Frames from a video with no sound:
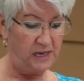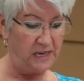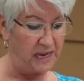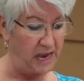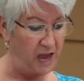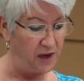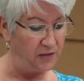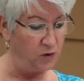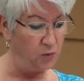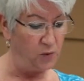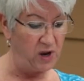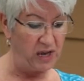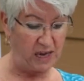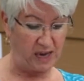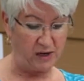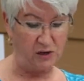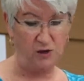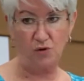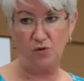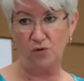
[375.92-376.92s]
Together we
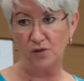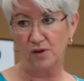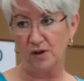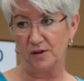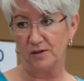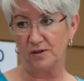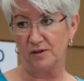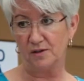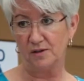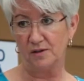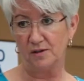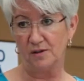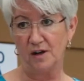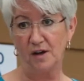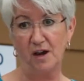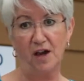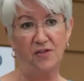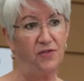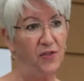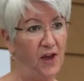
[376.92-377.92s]
can do this.
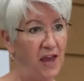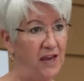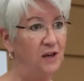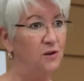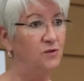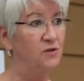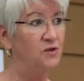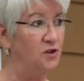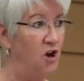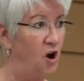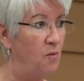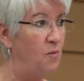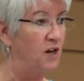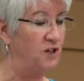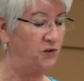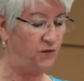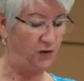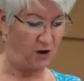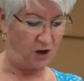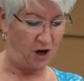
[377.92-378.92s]
And I thank you so
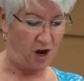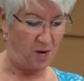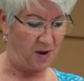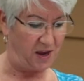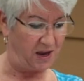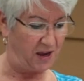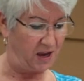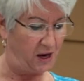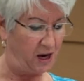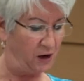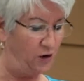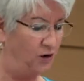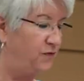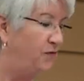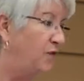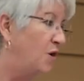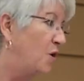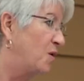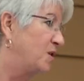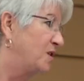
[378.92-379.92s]
much for coming, and I
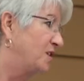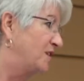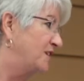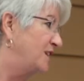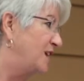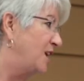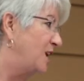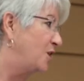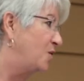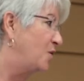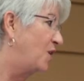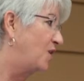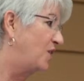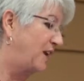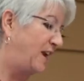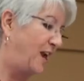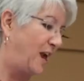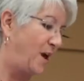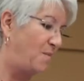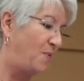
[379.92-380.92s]
look forward to seeing you
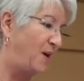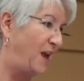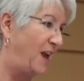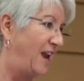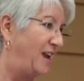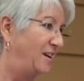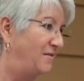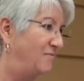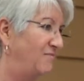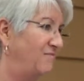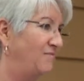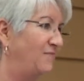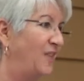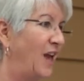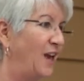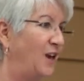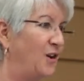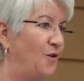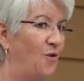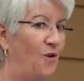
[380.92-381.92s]
on the campaign.
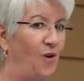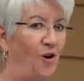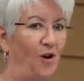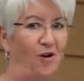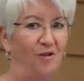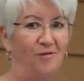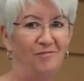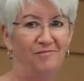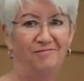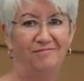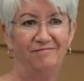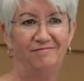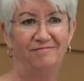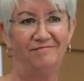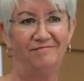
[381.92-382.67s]
Thank you all.